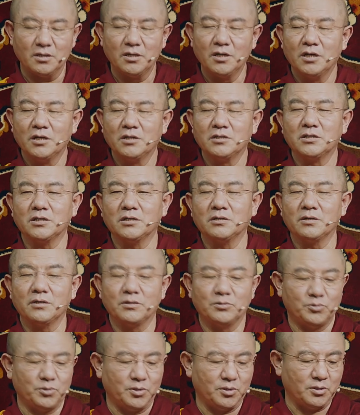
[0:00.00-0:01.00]
you
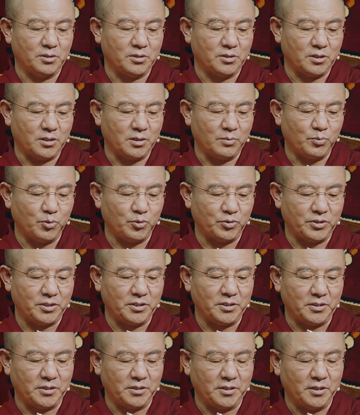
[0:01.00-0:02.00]
will attain
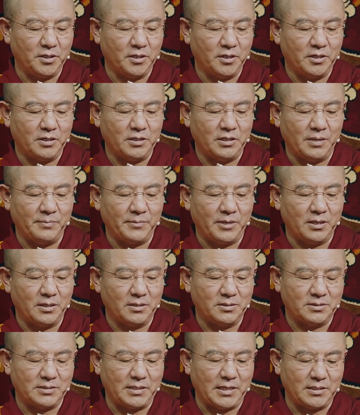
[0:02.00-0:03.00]
merits far greater